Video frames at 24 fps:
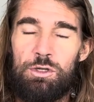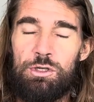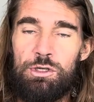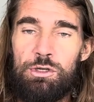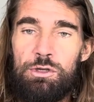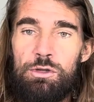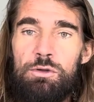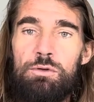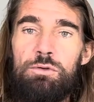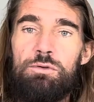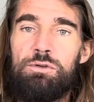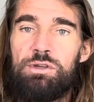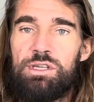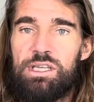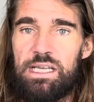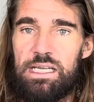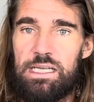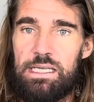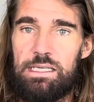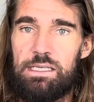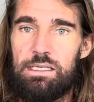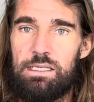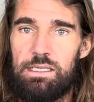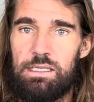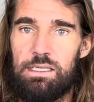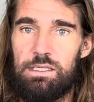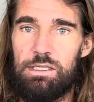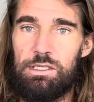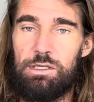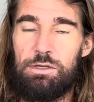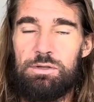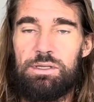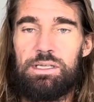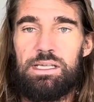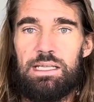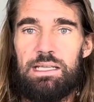utilizing
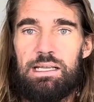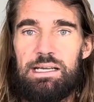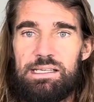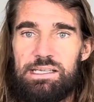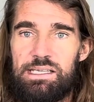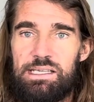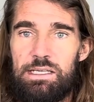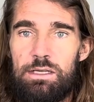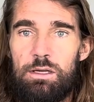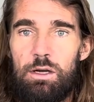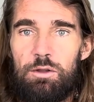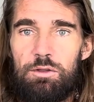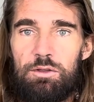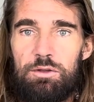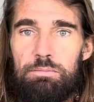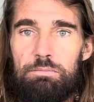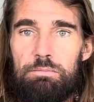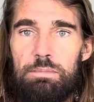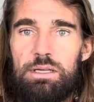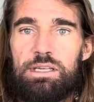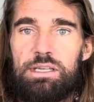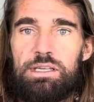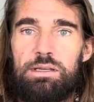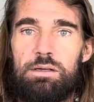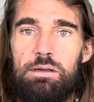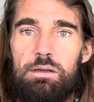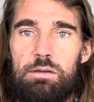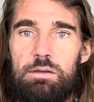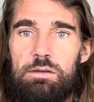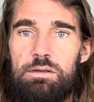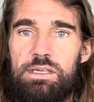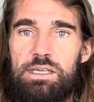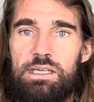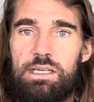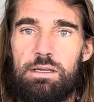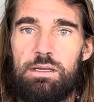other
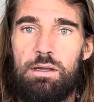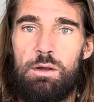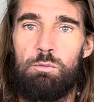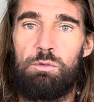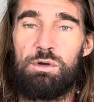muscles,